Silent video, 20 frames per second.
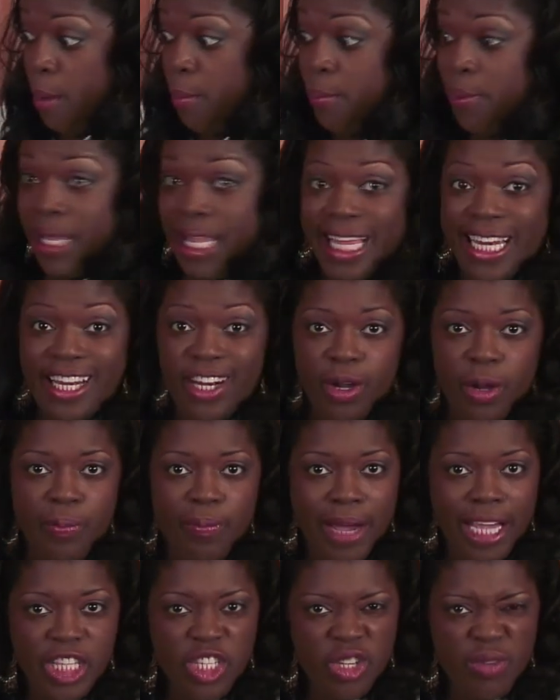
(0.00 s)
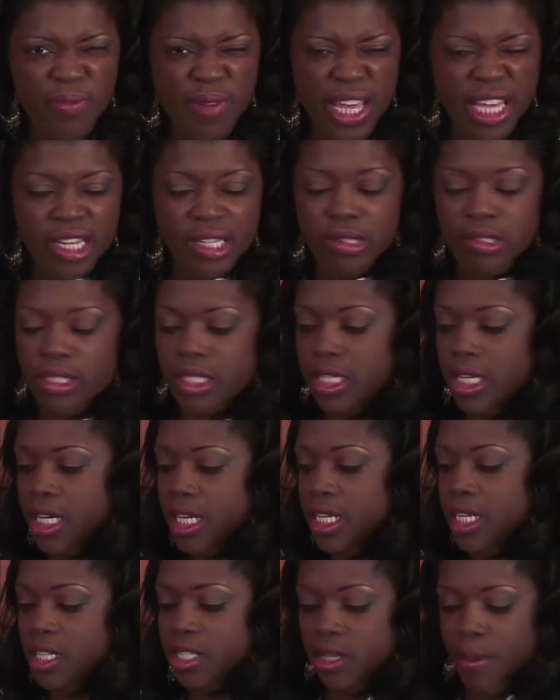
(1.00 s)
blended up my tomatoes and
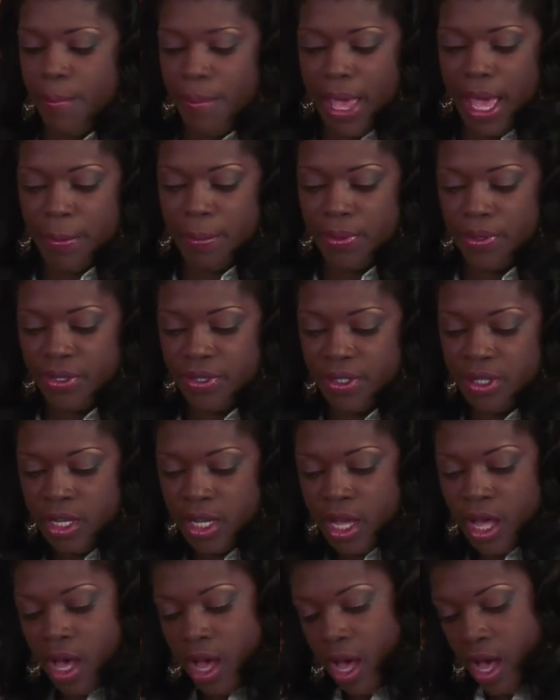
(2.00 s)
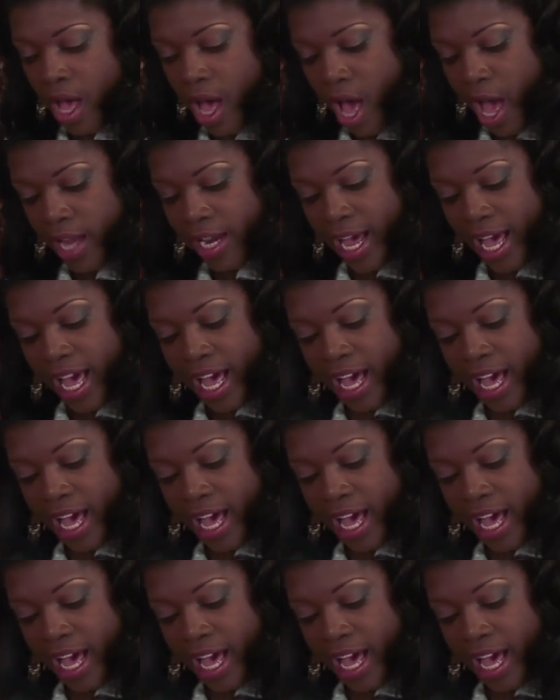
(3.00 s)
onions and peppers, and I